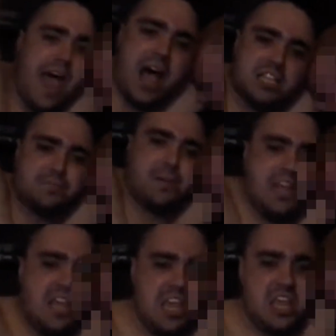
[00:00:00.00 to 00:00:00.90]
damage that
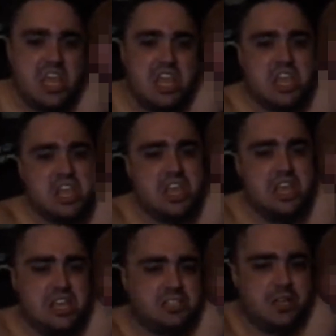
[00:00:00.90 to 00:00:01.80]
was done
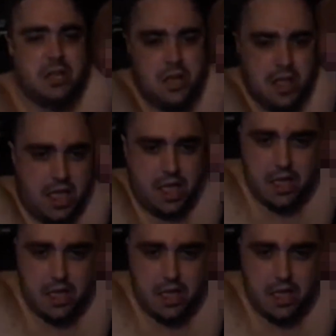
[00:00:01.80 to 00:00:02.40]
from being in